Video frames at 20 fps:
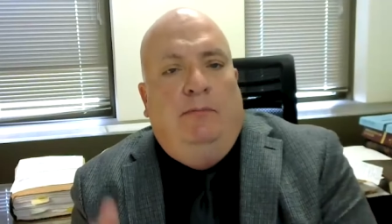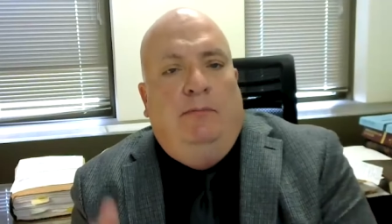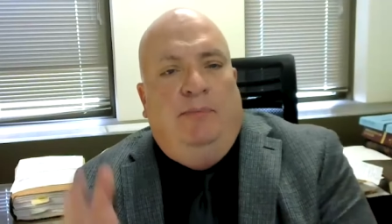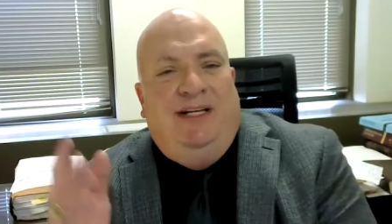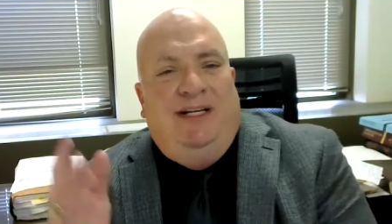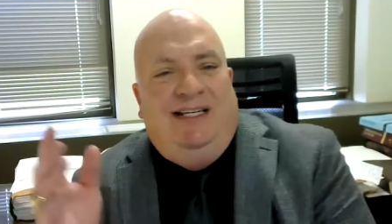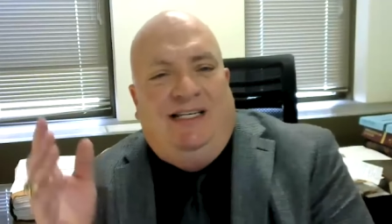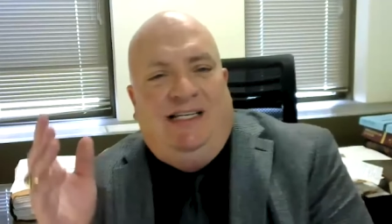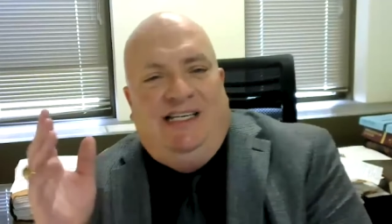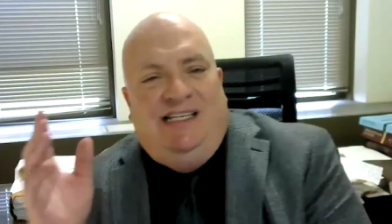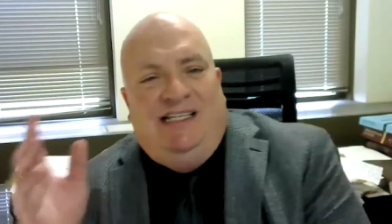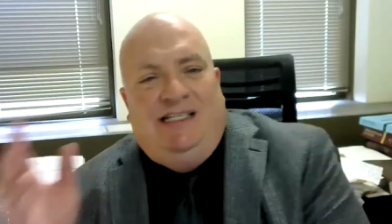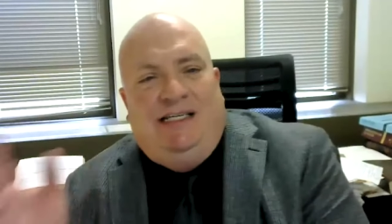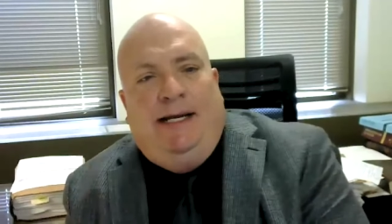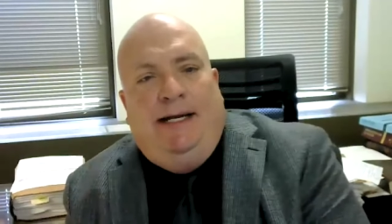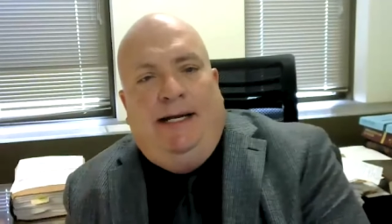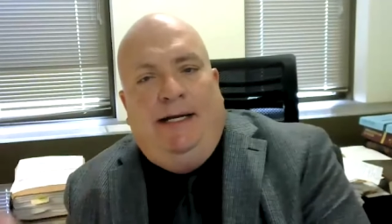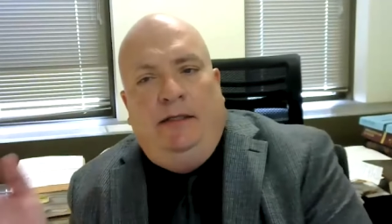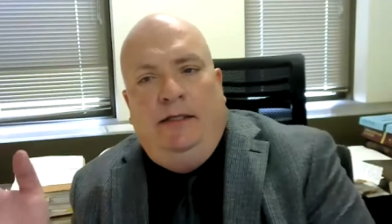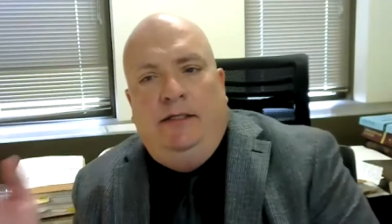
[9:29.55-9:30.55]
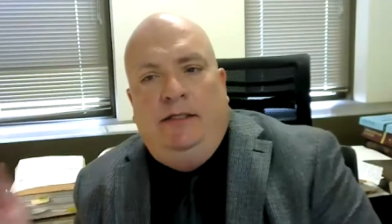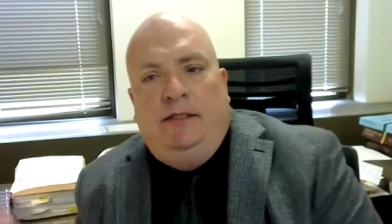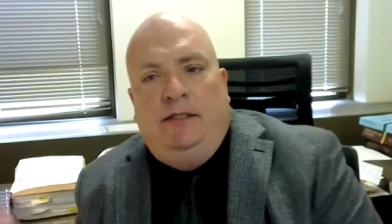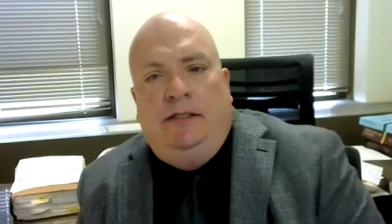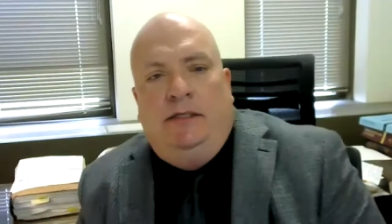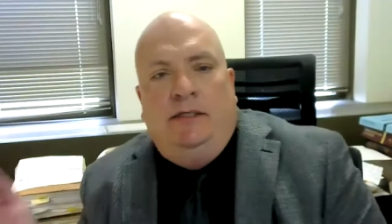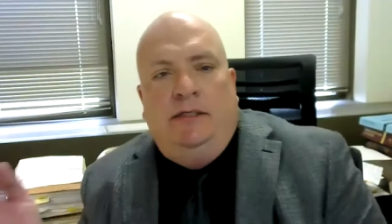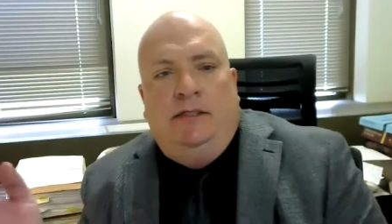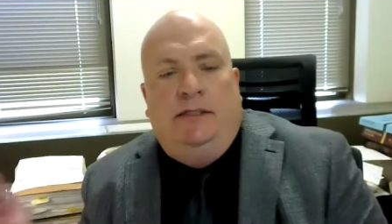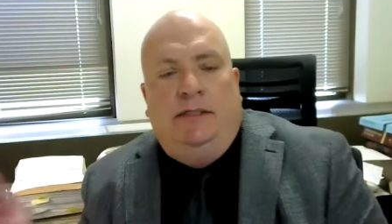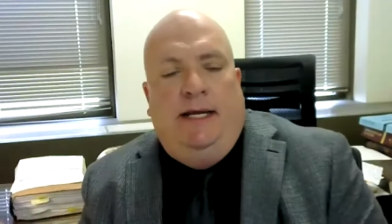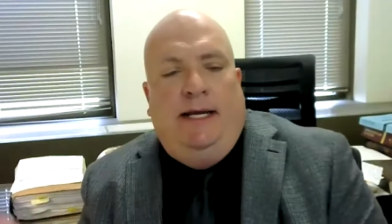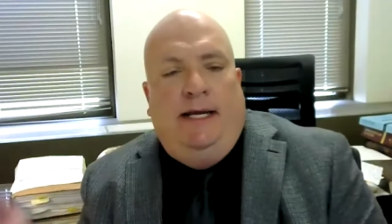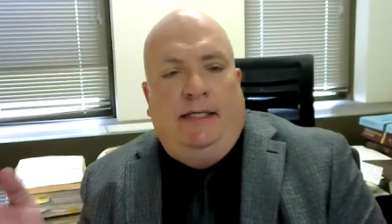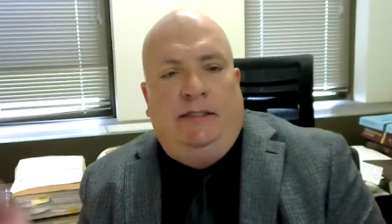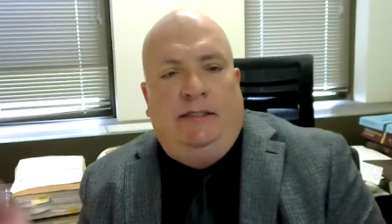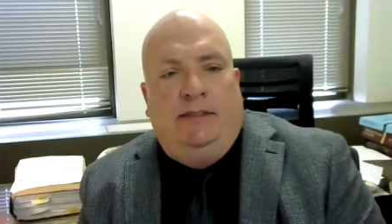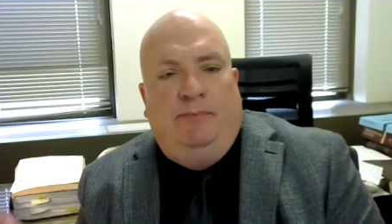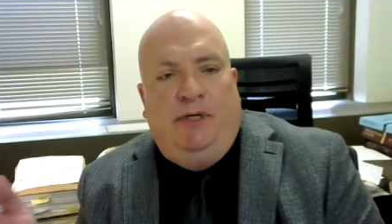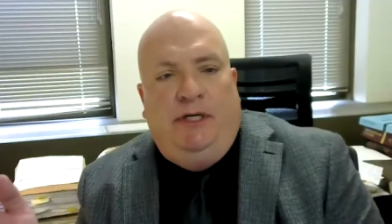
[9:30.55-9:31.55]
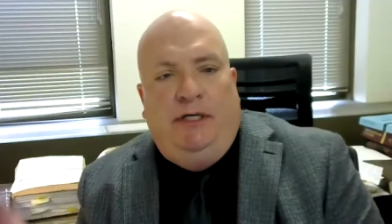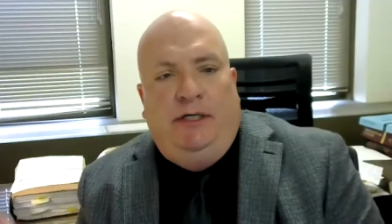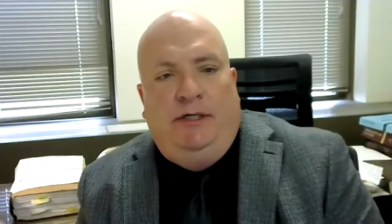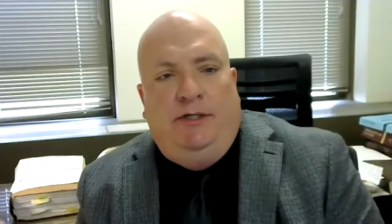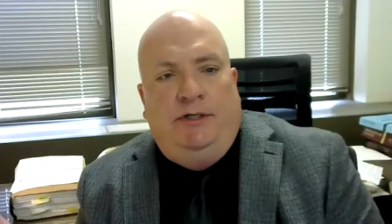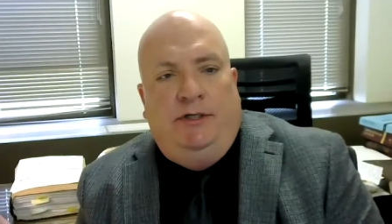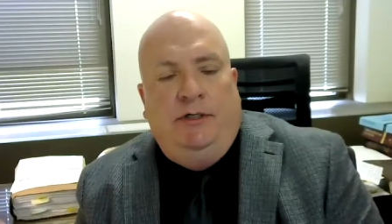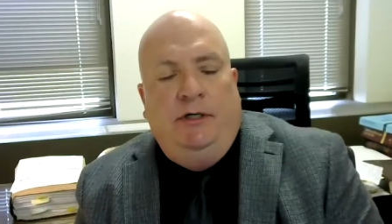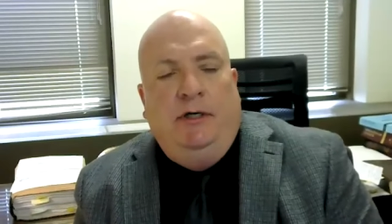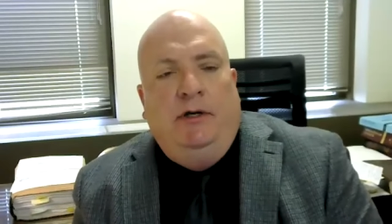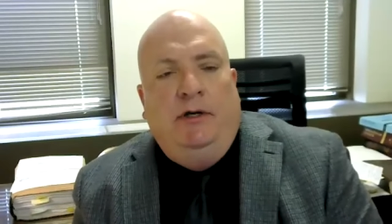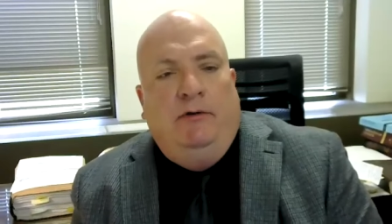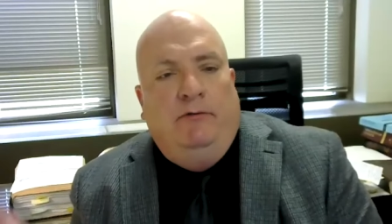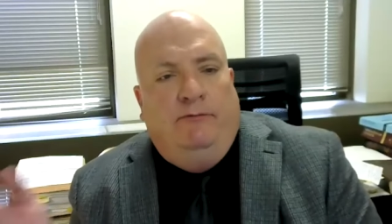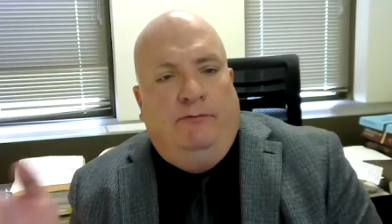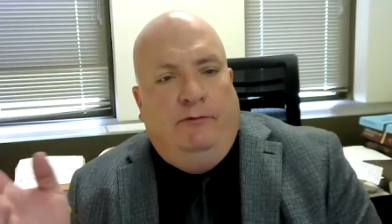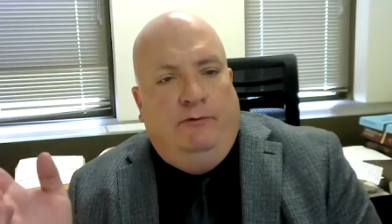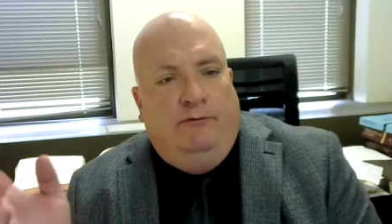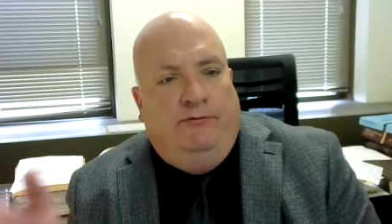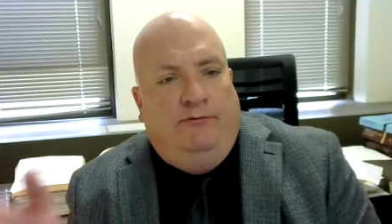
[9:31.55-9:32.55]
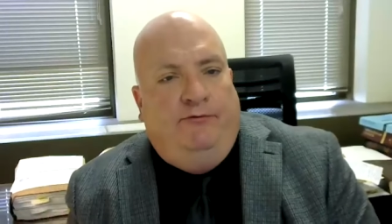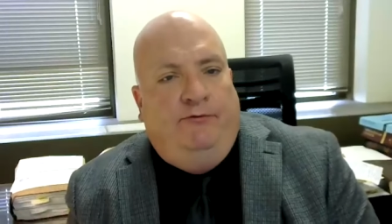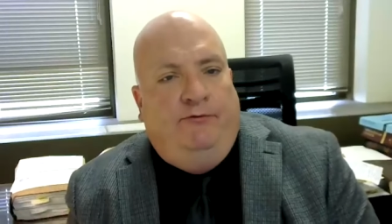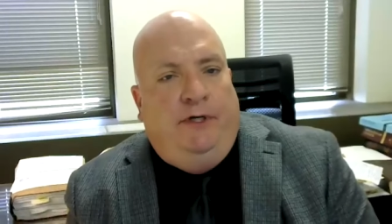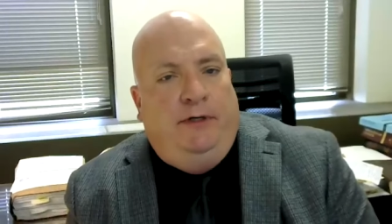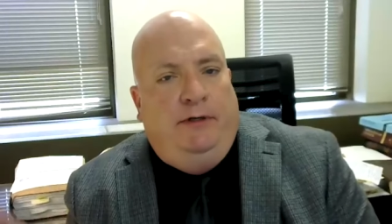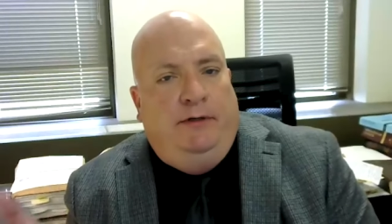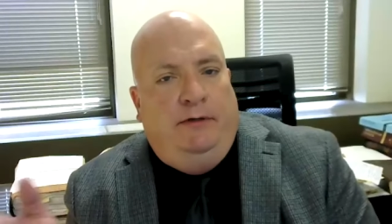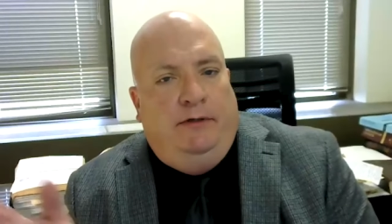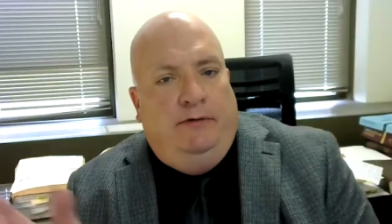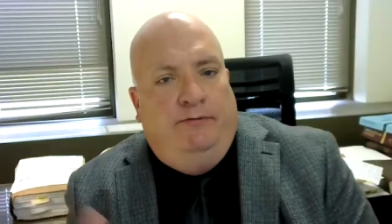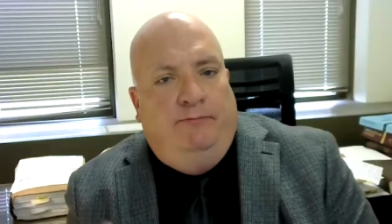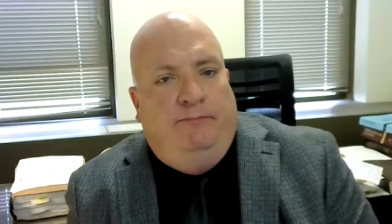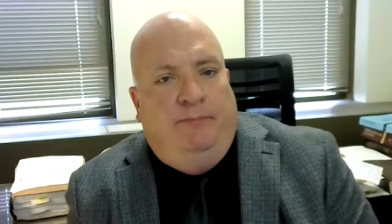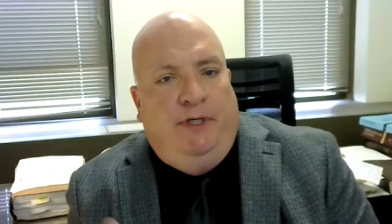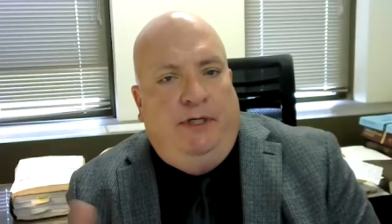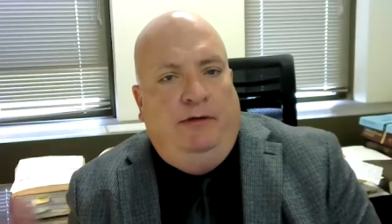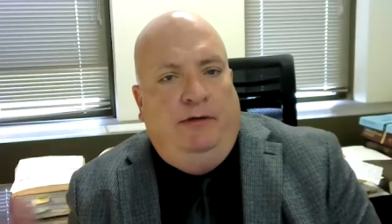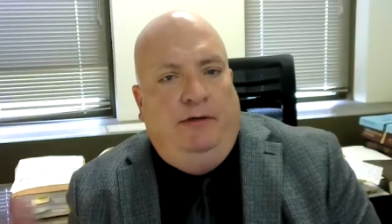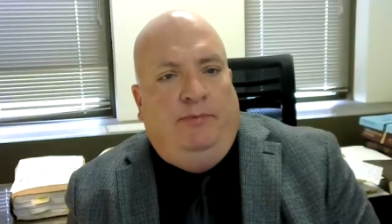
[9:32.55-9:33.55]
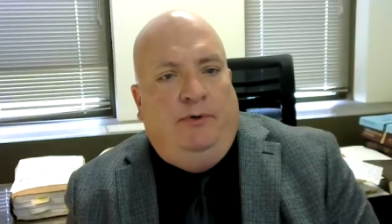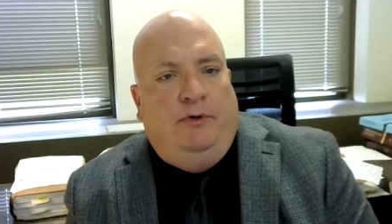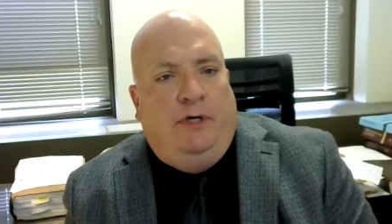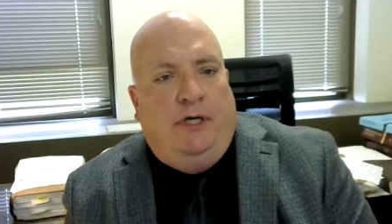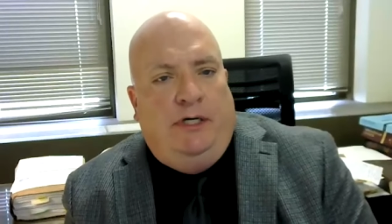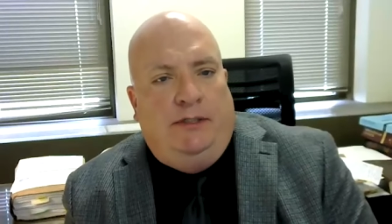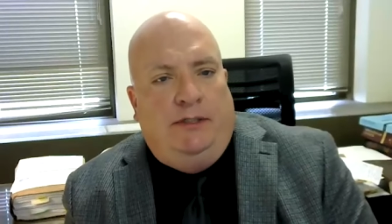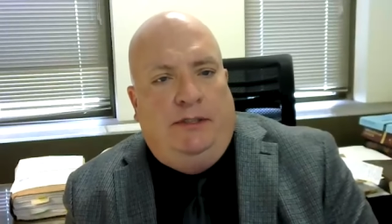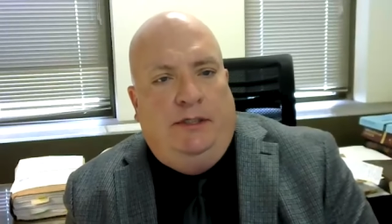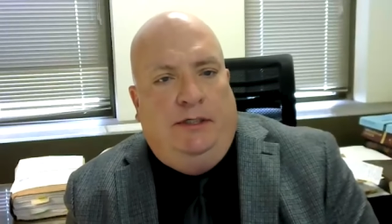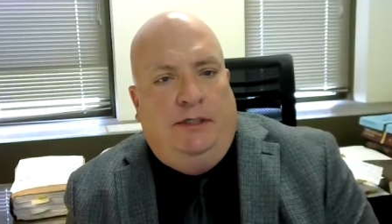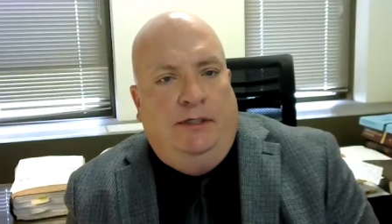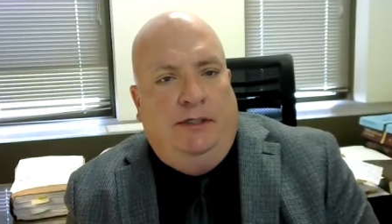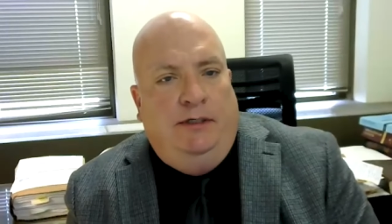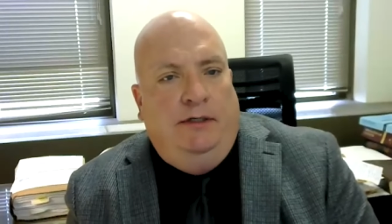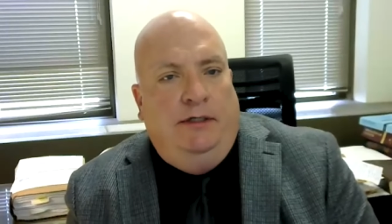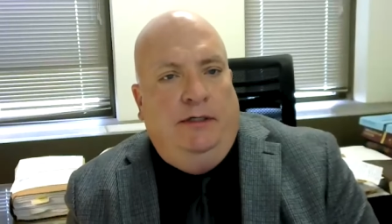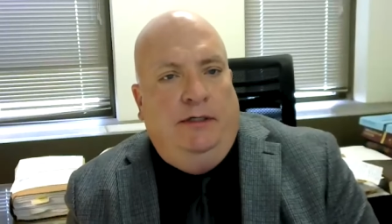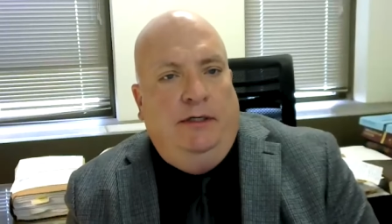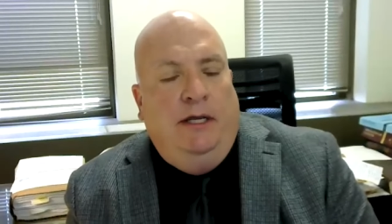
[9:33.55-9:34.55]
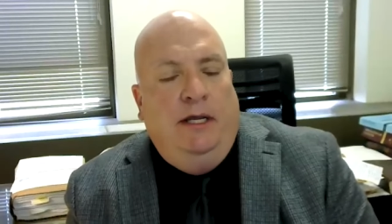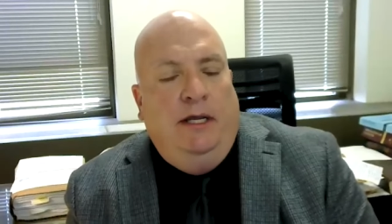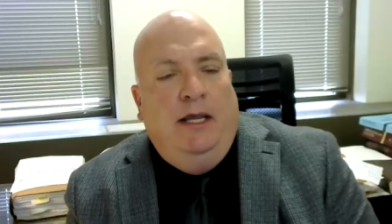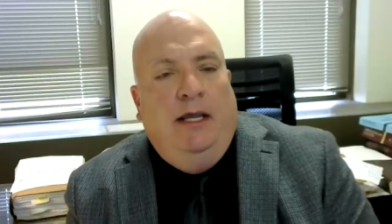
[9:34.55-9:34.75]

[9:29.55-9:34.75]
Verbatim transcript: but silences that speech for fear of being prosecuted.